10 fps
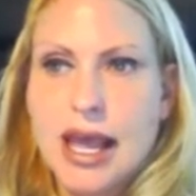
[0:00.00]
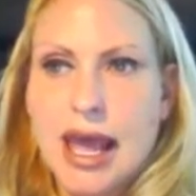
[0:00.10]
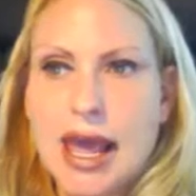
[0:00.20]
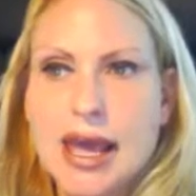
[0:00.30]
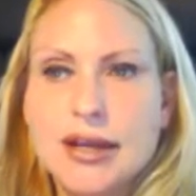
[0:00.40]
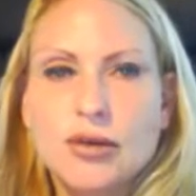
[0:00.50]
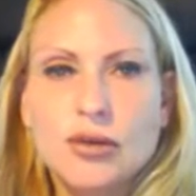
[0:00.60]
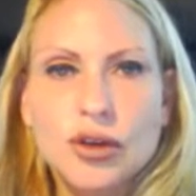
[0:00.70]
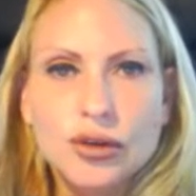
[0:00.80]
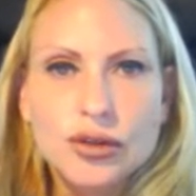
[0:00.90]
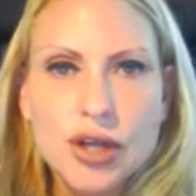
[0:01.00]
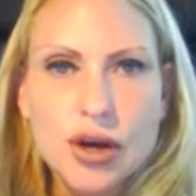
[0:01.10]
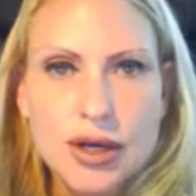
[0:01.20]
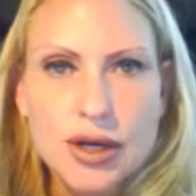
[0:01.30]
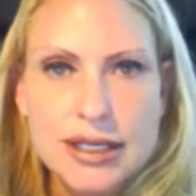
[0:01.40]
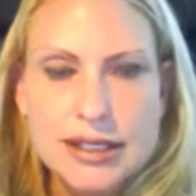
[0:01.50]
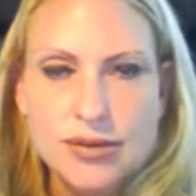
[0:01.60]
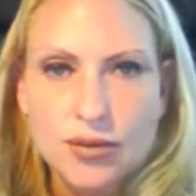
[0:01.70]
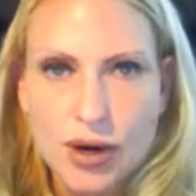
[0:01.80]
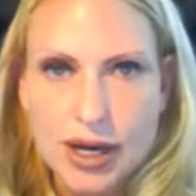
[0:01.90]
And you'll notice
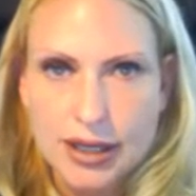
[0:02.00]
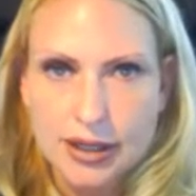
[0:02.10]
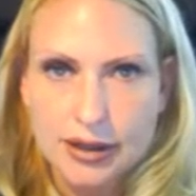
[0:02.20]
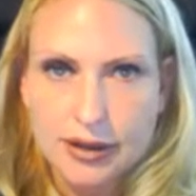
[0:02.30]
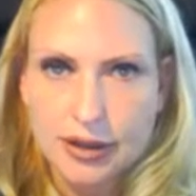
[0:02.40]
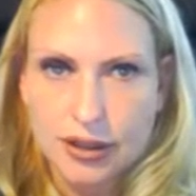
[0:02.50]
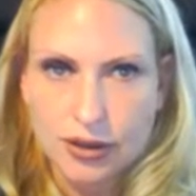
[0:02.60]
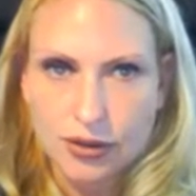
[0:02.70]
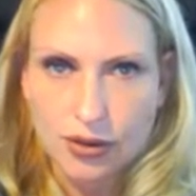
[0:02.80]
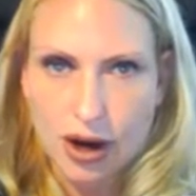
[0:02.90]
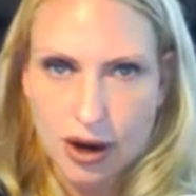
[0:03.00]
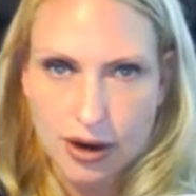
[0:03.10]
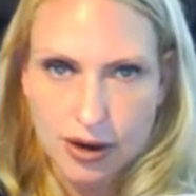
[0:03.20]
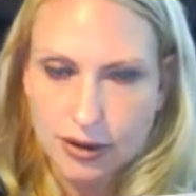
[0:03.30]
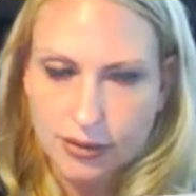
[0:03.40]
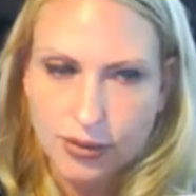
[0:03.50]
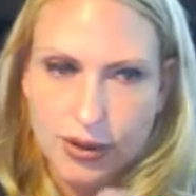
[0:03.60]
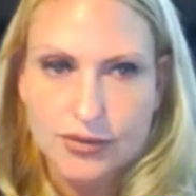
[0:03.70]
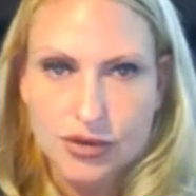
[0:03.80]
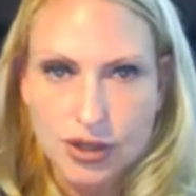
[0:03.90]
when you
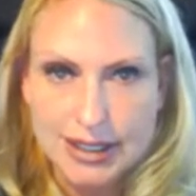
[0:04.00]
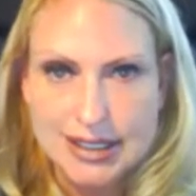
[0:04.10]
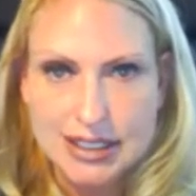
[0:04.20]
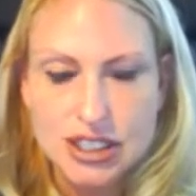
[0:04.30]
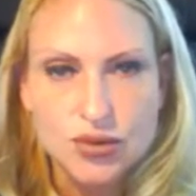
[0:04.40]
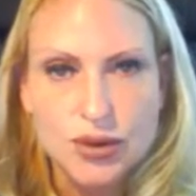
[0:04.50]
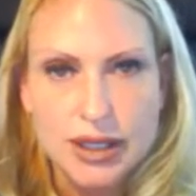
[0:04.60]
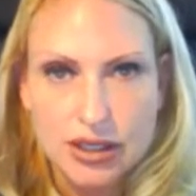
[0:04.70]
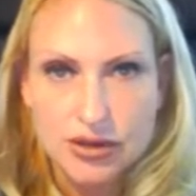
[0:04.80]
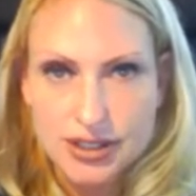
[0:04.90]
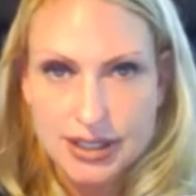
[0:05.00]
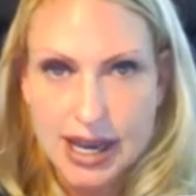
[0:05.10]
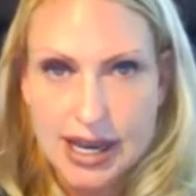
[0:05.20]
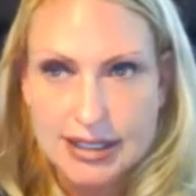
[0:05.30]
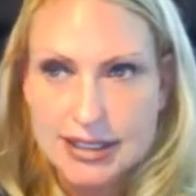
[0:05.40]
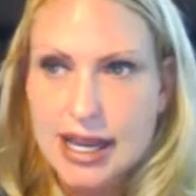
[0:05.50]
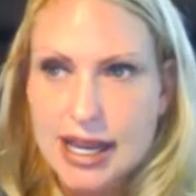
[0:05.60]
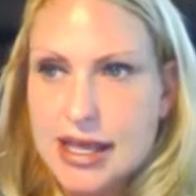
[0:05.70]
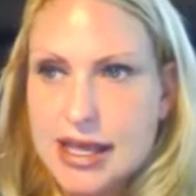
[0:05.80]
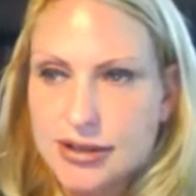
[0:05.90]
have transitions within your slides,
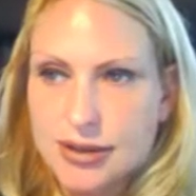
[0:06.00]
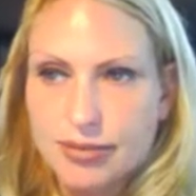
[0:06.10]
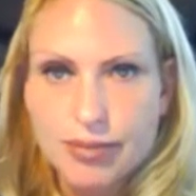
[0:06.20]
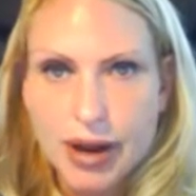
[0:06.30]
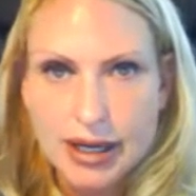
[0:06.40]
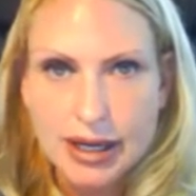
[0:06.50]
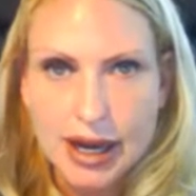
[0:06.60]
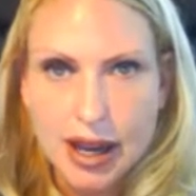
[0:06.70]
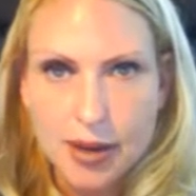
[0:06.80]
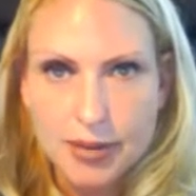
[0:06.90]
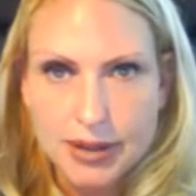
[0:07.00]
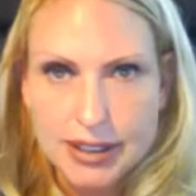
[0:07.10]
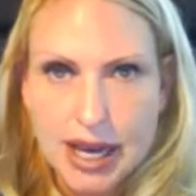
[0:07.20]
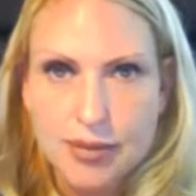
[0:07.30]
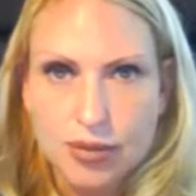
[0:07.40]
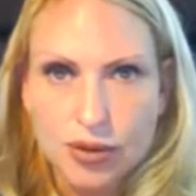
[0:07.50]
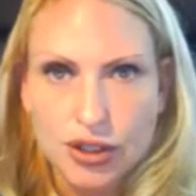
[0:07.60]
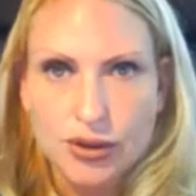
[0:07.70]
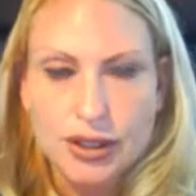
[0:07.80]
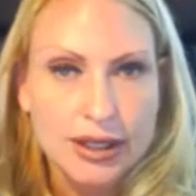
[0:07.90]
there's a button up at the top where you
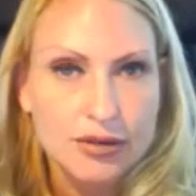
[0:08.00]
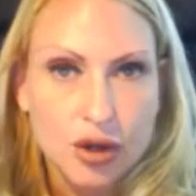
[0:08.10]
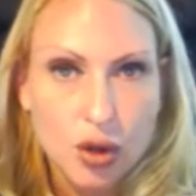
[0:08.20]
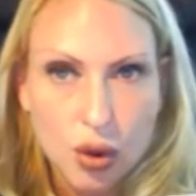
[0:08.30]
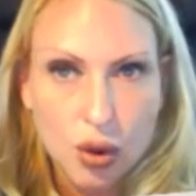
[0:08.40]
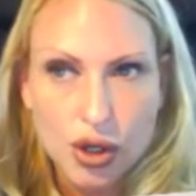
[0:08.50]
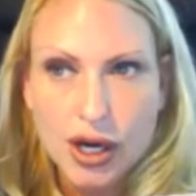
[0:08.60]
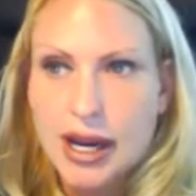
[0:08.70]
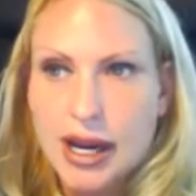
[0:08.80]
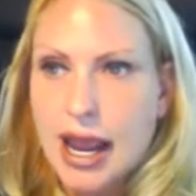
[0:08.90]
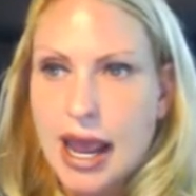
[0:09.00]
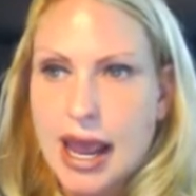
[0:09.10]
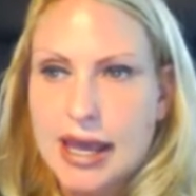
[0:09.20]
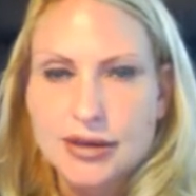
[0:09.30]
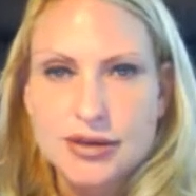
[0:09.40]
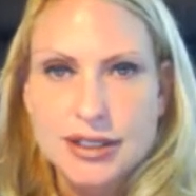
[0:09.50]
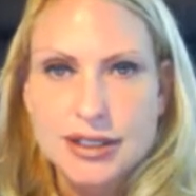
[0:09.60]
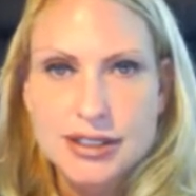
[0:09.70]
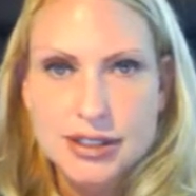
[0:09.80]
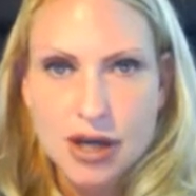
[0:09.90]
click record, and there's a
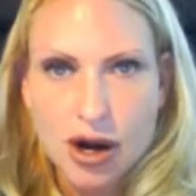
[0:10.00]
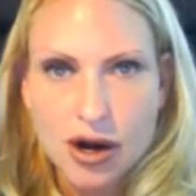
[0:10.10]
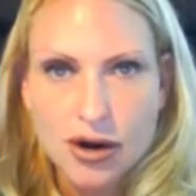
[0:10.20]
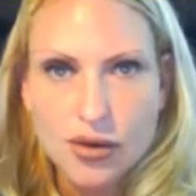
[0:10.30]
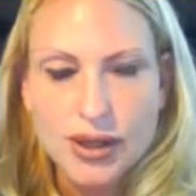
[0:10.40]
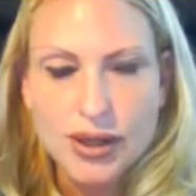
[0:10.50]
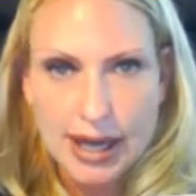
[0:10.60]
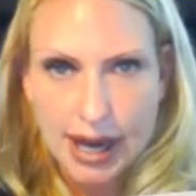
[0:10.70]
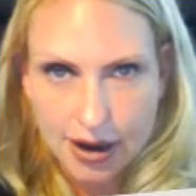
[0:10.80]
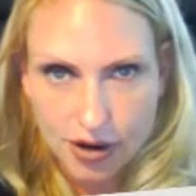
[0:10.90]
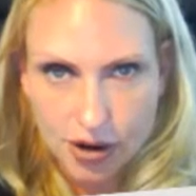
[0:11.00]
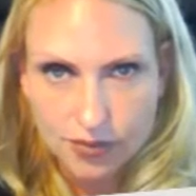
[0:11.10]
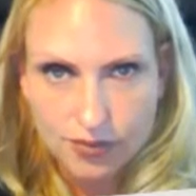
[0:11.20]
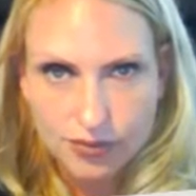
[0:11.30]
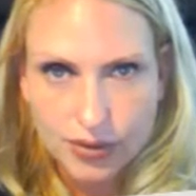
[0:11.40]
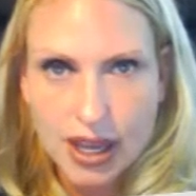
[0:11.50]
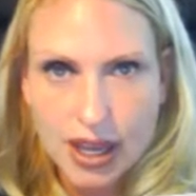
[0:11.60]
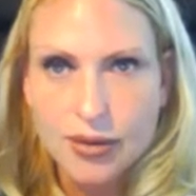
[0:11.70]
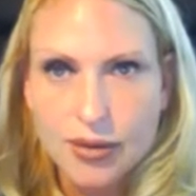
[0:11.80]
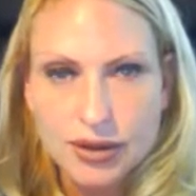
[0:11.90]
star with an arrow.
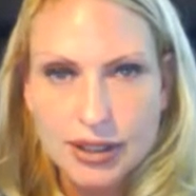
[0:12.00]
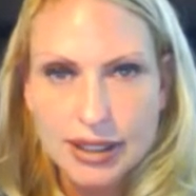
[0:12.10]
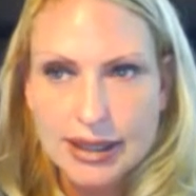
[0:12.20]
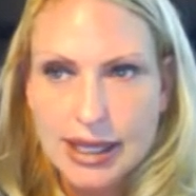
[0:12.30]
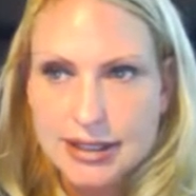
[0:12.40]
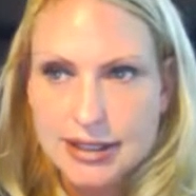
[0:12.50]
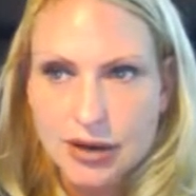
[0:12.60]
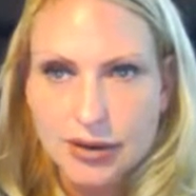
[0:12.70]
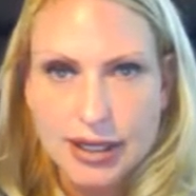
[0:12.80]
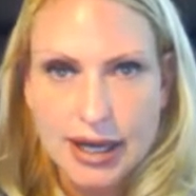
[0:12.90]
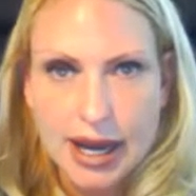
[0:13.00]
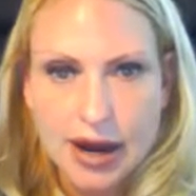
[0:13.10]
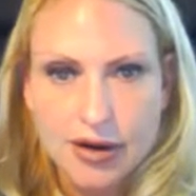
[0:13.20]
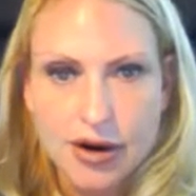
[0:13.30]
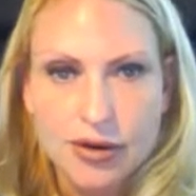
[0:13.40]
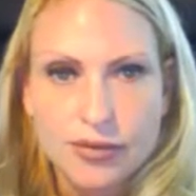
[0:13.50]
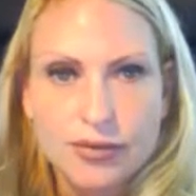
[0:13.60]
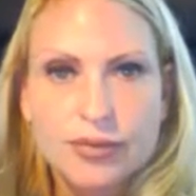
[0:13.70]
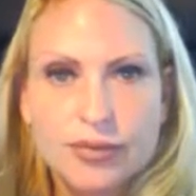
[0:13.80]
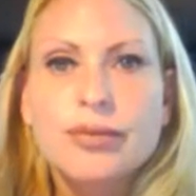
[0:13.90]
And when you click that star with an arrow,
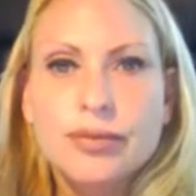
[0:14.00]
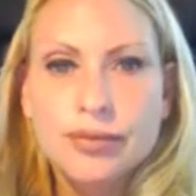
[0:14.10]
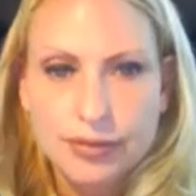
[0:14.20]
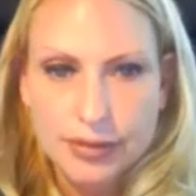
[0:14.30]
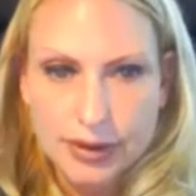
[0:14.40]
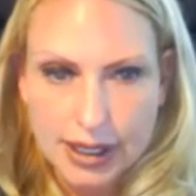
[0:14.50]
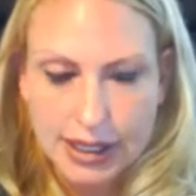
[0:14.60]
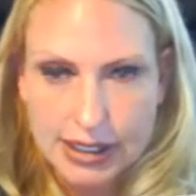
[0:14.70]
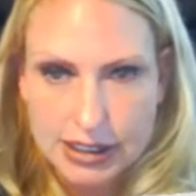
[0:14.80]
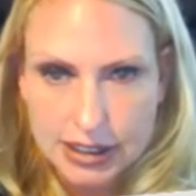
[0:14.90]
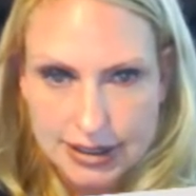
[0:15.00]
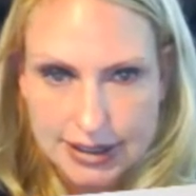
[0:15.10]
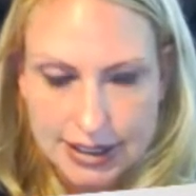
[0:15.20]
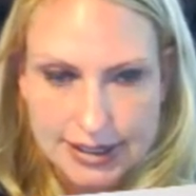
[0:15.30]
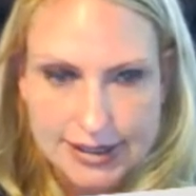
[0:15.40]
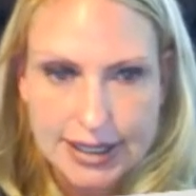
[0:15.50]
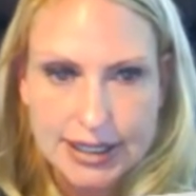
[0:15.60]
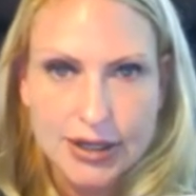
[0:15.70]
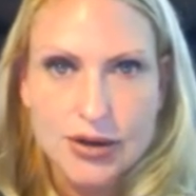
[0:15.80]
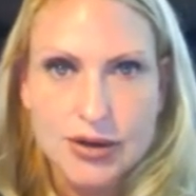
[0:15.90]
like I just did a second
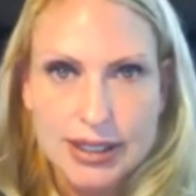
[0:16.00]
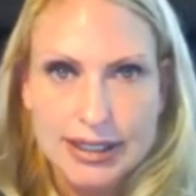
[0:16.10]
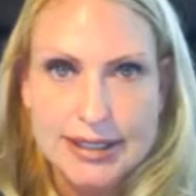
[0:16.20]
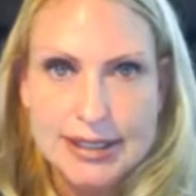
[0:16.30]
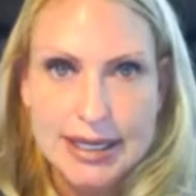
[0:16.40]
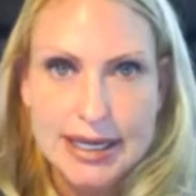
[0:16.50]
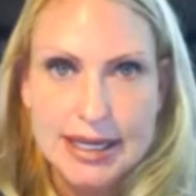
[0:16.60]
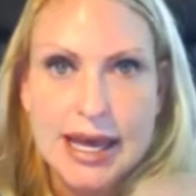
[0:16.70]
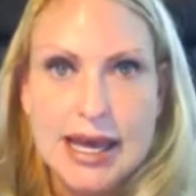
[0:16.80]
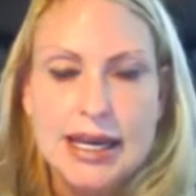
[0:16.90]
ago, you can see that